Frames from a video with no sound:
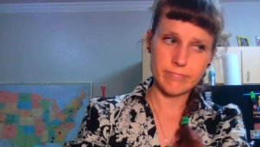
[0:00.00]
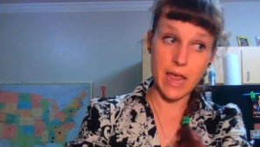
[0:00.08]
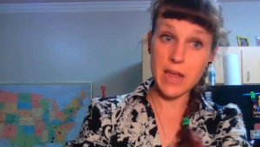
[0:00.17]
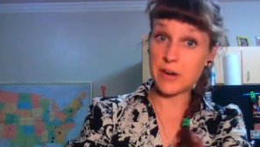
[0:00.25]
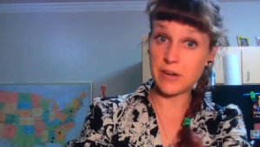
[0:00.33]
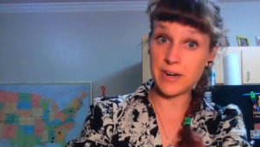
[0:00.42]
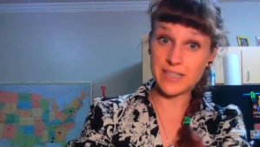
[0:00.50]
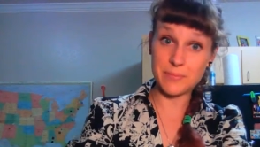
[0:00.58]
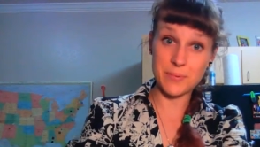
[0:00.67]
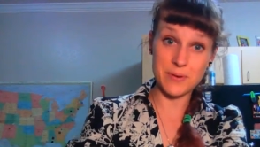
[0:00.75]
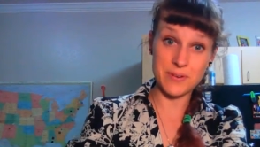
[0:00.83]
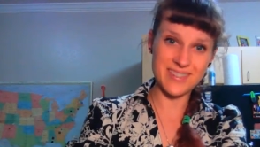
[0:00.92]
hanger, I
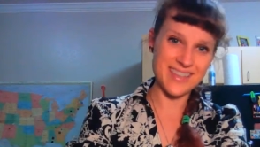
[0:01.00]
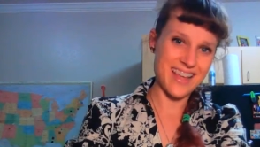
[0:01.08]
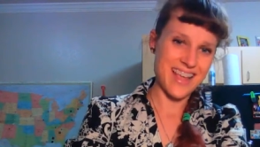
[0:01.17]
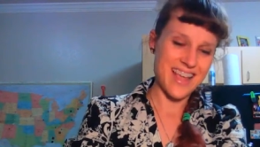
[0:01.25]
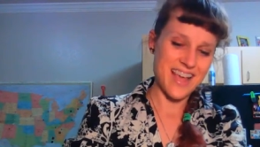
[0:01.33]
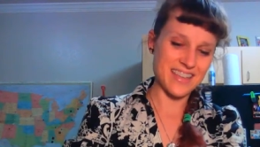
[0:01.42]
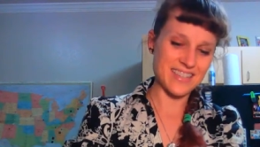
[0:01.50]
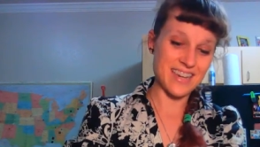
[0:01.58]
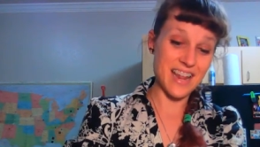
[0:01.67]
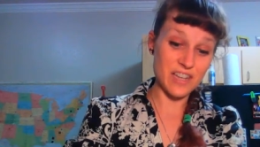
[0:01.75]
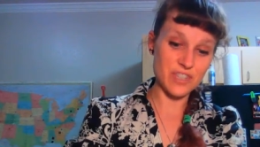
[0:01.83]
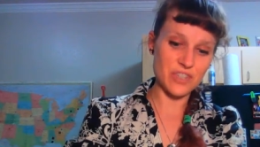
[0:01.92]
suppose, as an
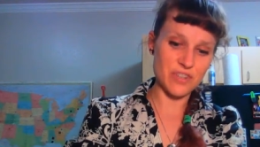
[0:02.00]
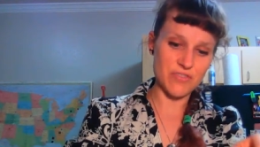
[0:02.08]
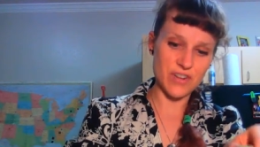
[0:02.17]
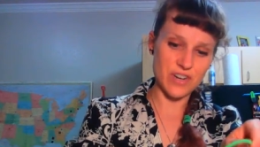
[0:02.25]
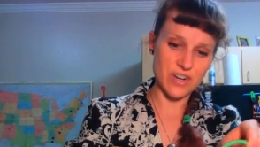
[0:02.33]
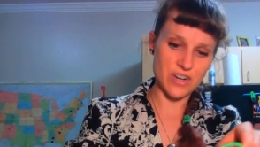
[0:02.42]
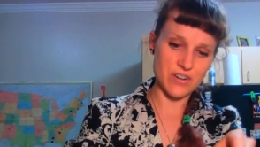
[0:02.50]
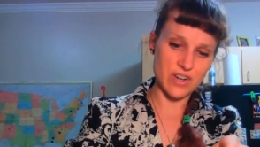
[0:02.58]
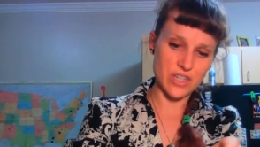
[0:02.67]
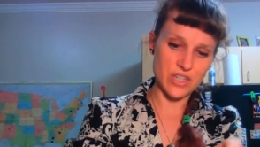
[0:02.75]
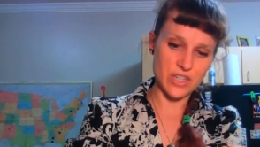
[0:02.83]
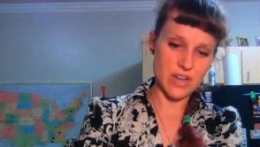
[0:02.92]
extra fun
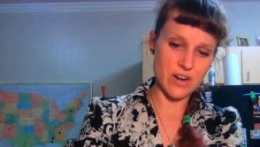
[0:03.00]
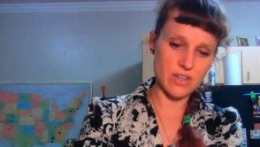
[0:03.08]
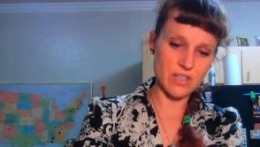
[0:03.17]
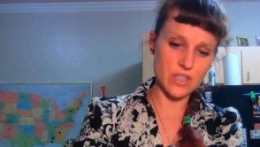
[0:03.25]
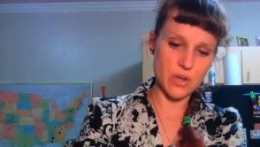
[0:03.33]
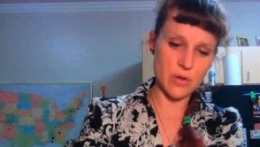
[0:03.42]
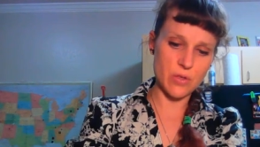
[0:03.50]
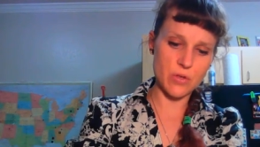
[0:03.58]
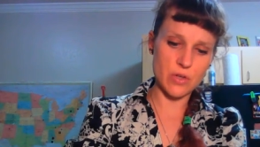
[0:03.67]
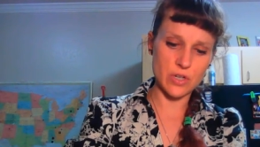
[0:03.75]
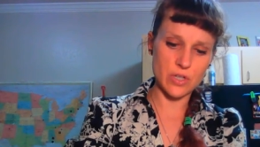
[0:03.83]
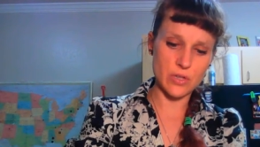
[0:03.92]
decoration there. So you
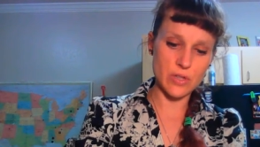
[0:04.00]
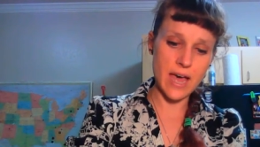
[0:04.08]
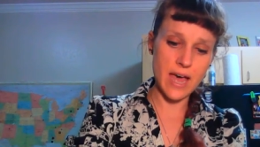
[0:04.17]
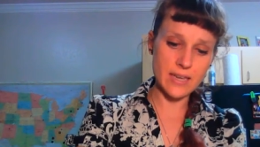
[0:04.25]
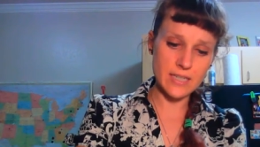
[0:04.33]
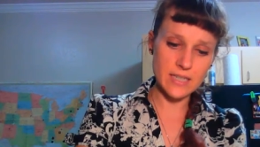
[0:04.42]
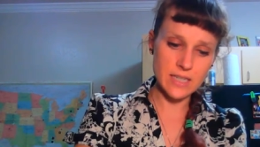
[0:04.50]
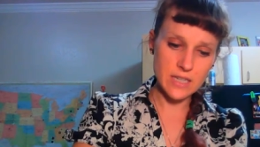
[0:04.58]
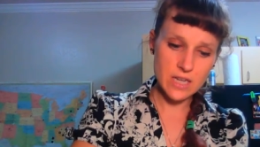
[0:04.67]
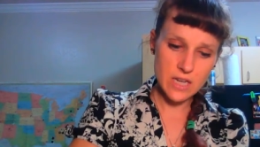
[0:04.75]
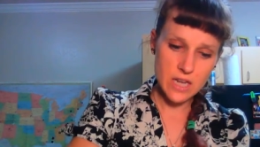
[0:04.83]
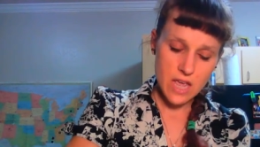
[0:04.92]
could do that
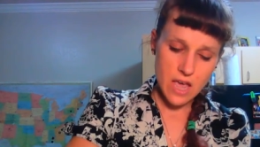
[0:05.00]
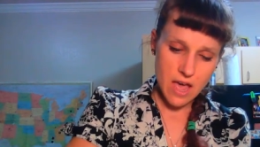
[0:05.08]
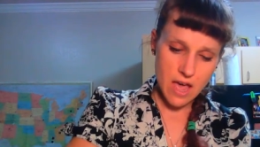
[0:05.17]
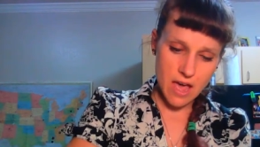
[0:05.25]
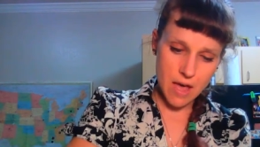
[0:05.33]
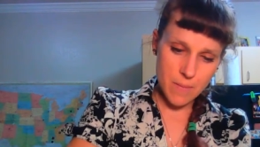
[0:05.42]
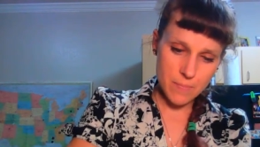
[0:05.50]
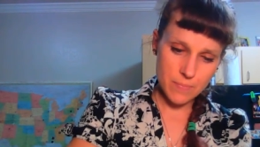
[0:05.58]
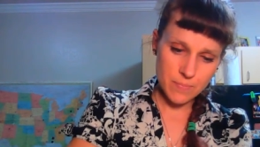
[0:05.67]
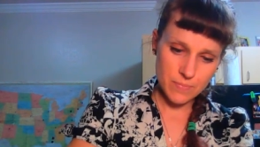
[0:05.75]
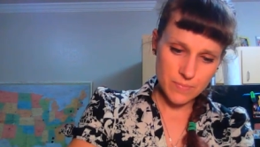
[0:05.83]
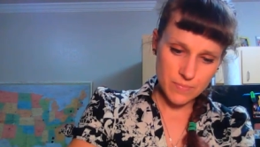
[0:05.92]
um,
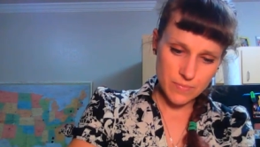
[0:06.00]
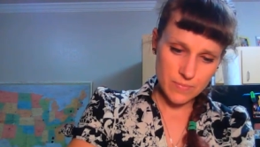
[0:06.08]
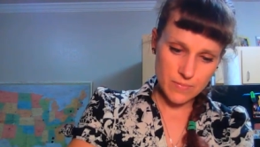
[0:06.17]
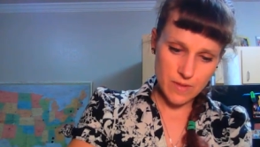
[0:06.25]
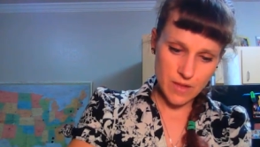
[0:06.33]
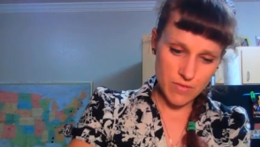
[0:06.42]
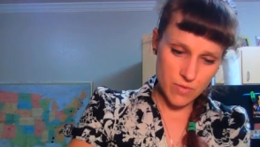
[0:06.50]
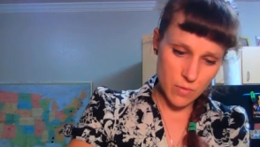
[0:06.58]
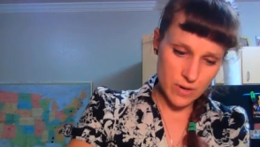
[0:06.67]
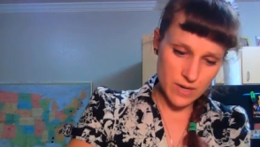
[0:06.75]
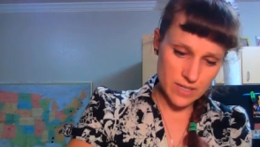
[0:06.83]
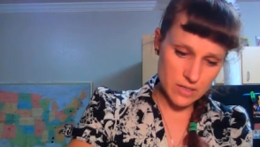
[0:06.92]
if you
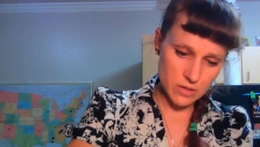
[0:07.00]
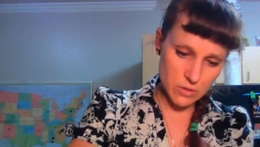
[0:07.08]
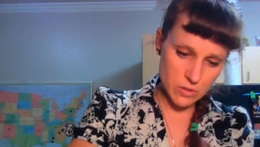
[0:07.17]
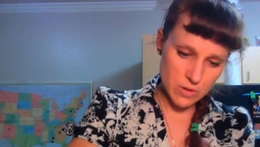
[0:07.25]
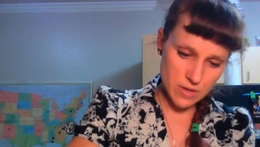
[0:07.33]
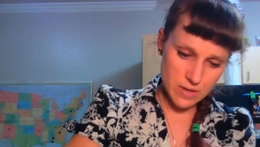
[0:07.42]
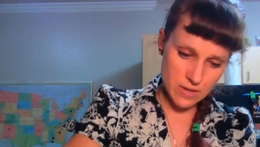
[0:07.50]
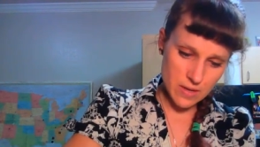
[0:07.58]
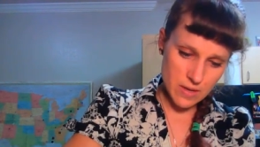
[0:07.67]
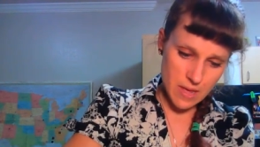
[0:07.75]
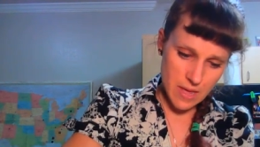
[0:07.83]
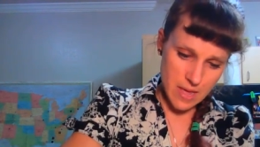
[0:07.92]
want it to
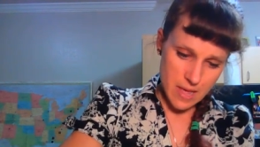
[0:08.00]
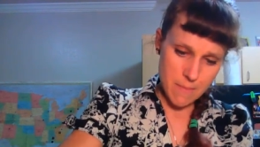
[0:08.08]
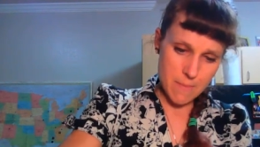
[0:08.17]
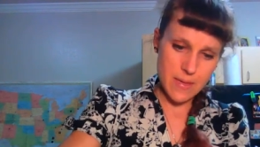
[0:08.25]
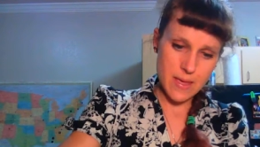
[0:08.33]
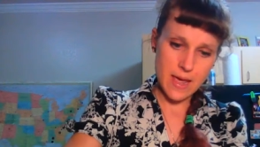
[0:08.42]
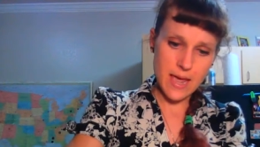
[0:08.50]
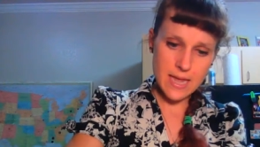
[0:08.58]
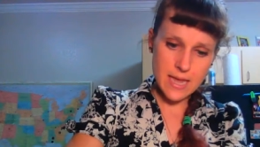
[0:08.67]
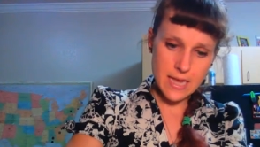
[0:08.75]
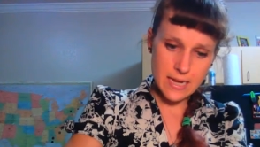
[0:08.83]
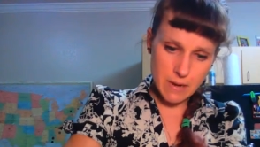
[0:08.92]
be a
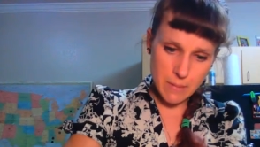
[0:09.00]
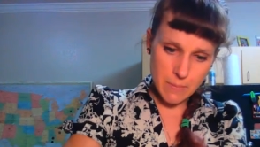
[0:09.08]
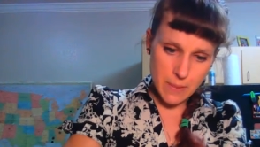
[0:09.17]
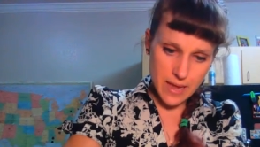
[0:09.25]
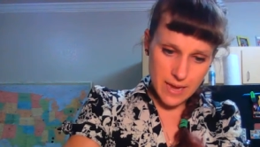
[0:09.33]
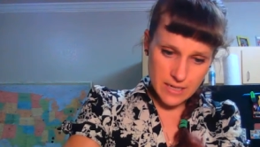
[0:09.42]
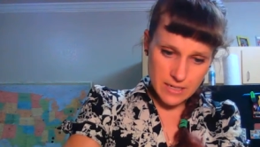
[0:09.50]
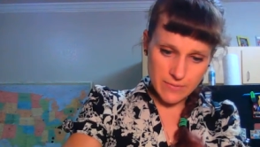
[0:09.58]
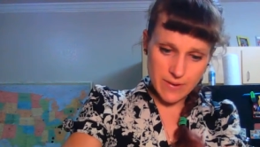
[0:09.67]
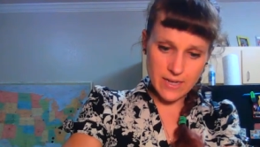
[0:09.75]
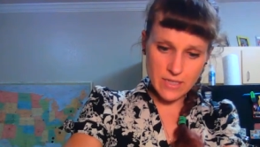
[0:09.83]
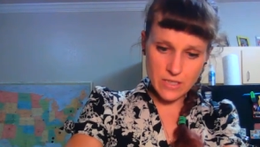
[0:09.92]
hanging bank
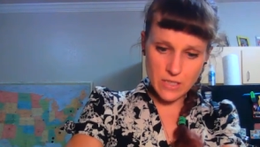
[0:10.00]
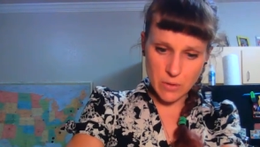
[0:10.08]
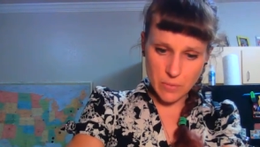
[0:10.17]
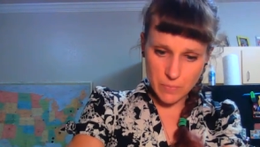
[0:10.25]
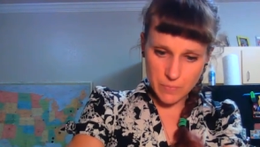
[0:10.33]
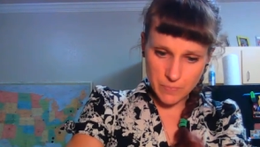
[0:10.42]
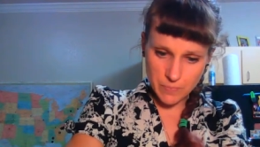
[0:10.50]
device. So,